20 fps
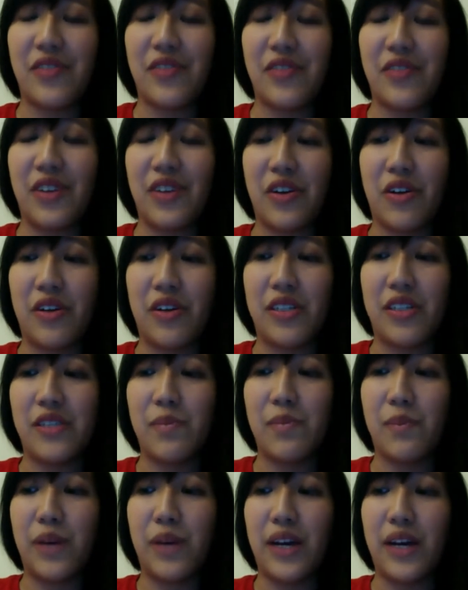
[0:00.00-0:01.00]
her father,
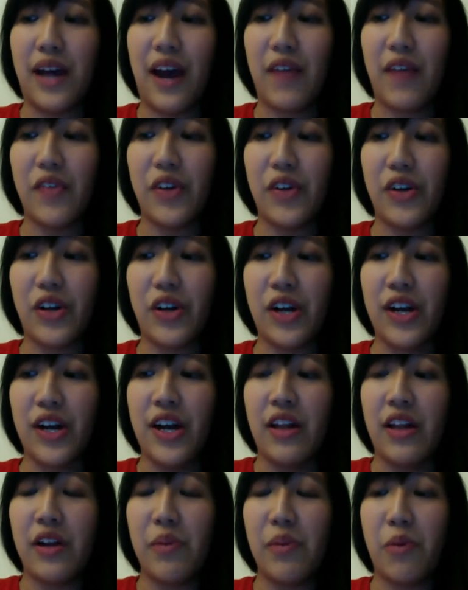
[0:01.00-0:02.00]
she
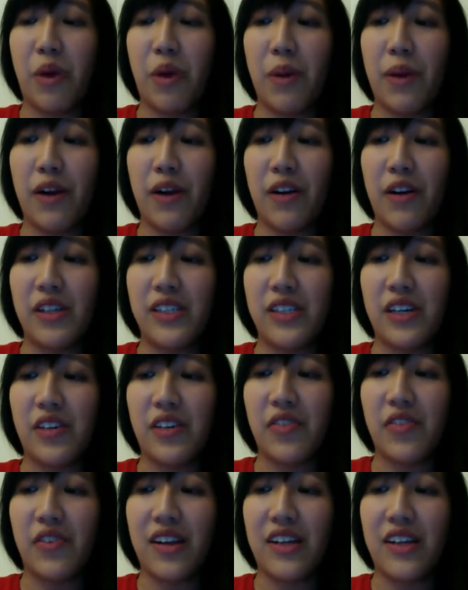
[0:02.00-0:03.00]
became a little more
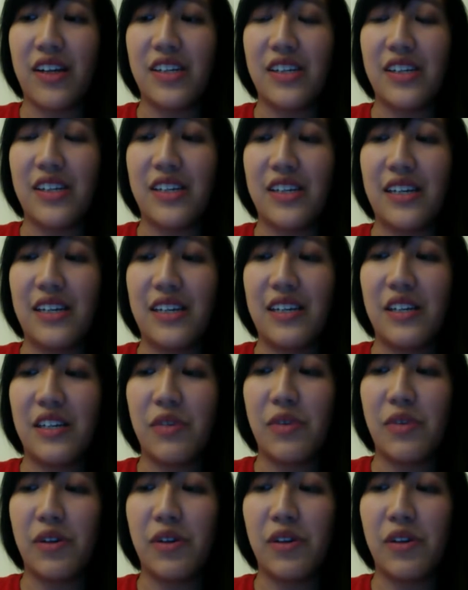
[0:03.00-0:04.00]
closer to her Asian
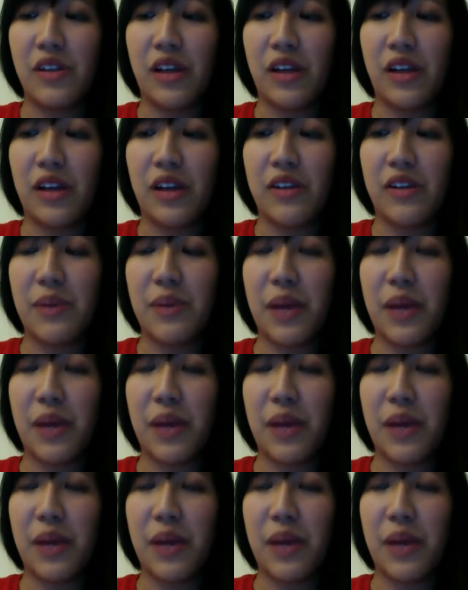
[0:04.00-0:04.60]
American identity.